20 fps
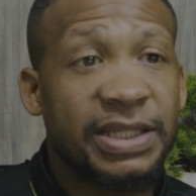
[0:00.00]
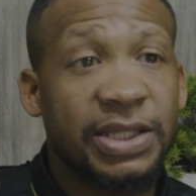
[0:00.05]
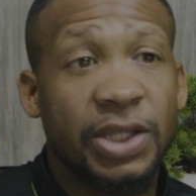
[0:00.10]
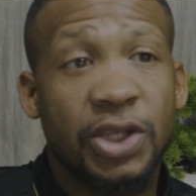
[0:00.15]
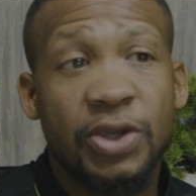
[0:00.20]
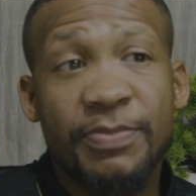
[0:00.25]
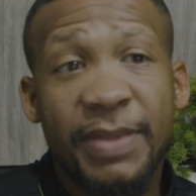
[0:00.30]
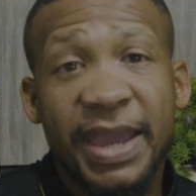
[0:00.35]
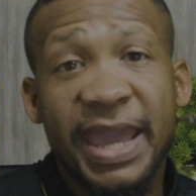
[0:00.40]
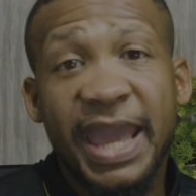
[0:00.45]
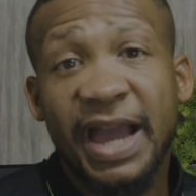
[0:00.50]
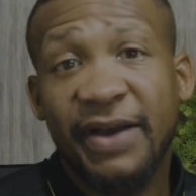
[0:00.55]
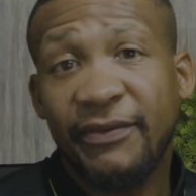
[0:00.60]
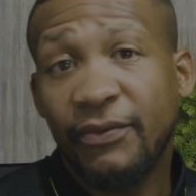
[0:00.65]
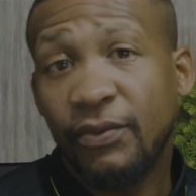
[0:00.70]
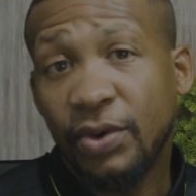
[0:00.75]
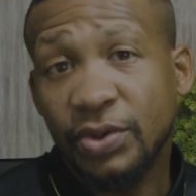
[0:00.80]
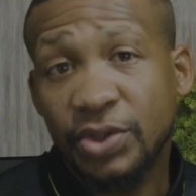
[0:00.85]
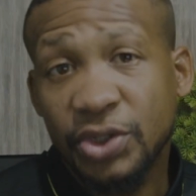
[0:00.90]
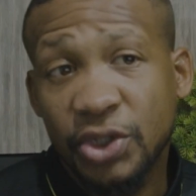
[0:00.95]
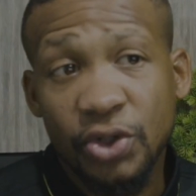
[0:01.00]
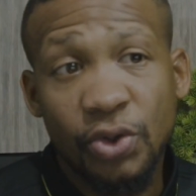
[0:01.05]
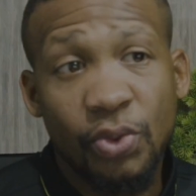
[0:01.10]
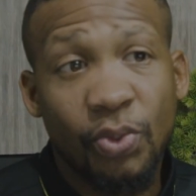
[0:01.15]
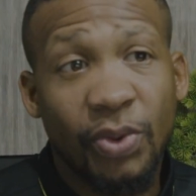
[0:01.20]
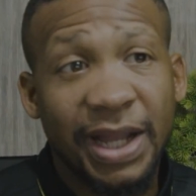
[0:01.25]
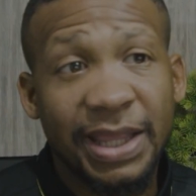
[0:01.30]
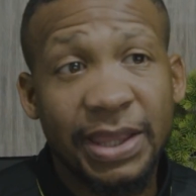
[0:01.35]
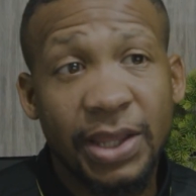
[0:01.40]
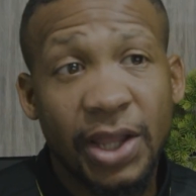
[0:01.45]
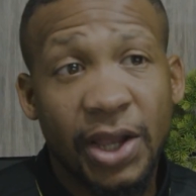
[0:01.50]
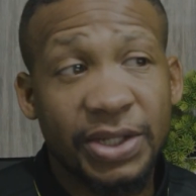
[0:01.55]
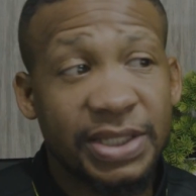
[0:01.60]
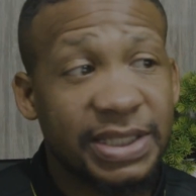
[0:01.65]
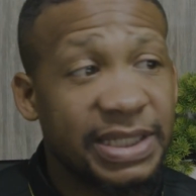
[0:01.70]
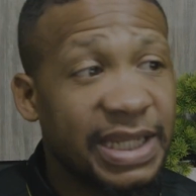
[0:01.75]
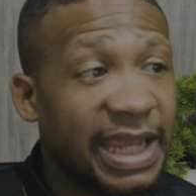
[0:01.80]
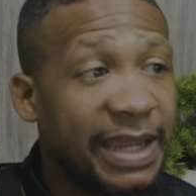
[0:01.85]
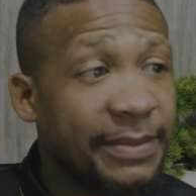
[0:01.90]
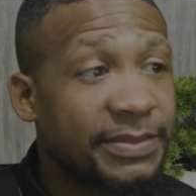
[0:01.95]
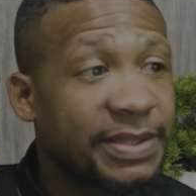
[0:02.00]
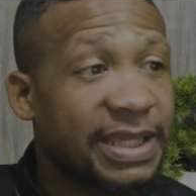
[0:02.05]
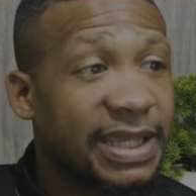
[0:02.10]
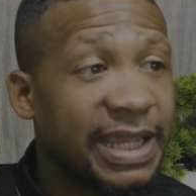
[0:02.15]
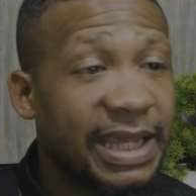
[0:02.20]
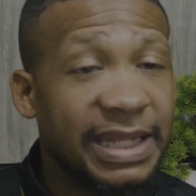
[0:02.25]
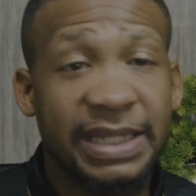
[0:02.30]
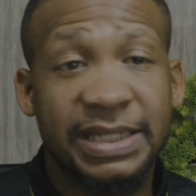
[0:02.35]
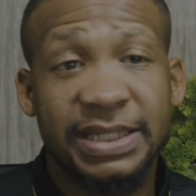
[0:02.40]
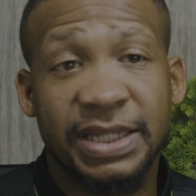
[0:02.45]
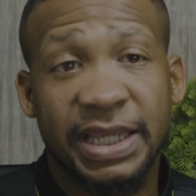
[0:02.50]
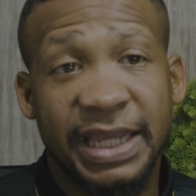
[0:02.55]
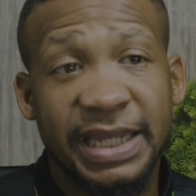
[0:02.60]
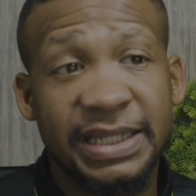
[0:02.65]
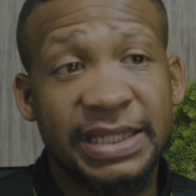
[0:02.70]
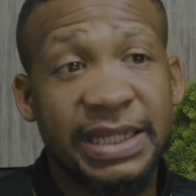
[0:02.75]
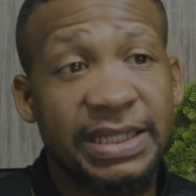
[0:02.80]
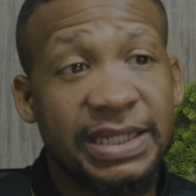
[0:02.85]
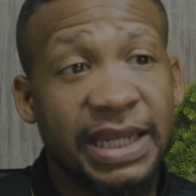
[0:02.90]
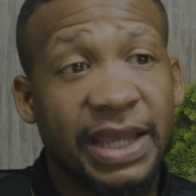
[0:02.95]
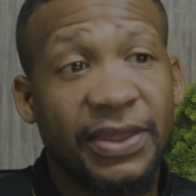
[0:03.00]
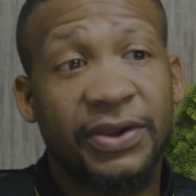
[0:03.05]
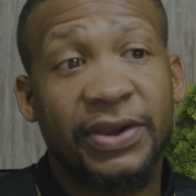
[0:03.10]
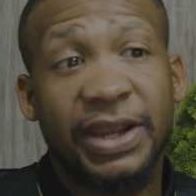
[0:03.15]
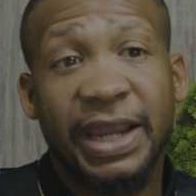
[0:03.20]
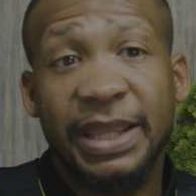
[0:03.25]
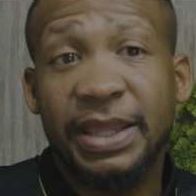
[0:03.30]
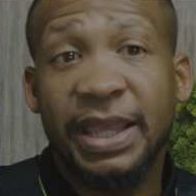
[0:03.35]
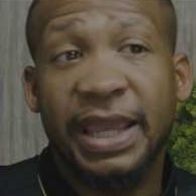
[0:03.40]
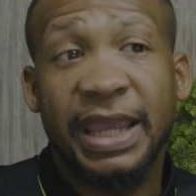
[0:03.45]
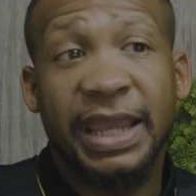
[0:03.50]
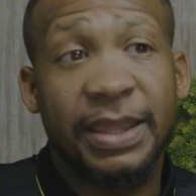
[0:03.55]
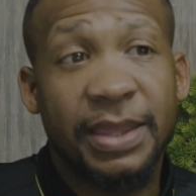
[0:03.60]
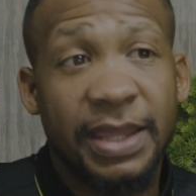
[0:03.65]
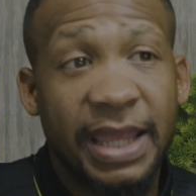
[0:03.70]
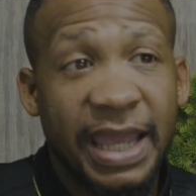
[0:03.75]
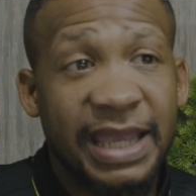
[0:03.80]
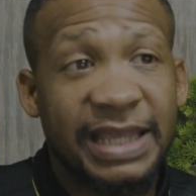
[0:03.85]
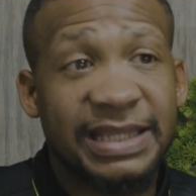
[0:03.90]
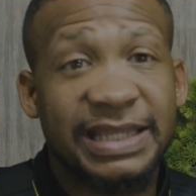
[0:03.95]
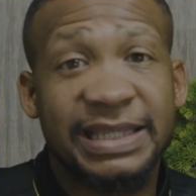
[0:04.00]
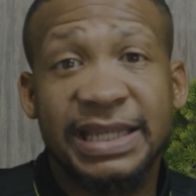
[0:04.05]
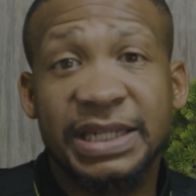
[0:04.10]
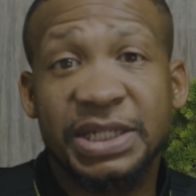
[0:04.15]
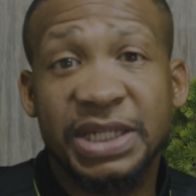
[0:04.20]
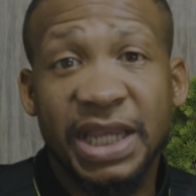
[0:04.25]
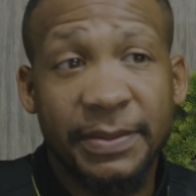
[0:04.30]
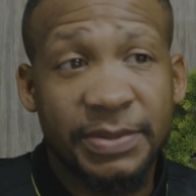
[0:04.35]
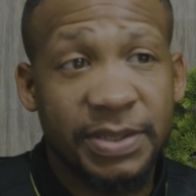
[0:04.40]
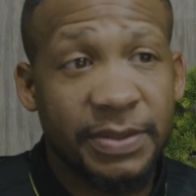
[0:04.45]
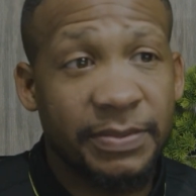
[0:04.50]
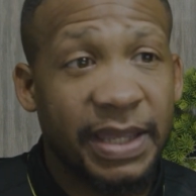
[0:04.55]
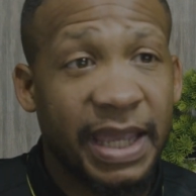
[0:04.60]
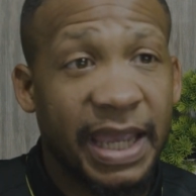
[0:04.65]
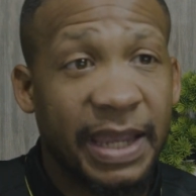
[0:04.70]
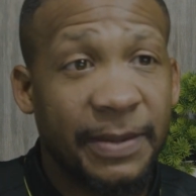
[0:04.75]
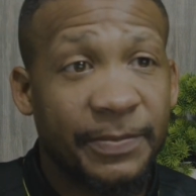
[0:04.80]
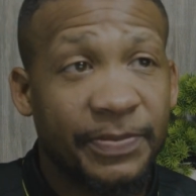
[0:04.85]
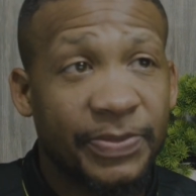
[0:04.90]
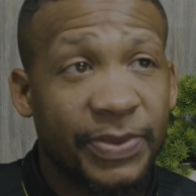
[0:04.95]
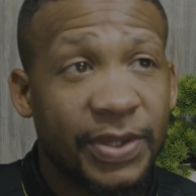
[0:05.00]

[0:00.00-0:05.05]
So you may have two one-loss teams against each other in the SEC championship game,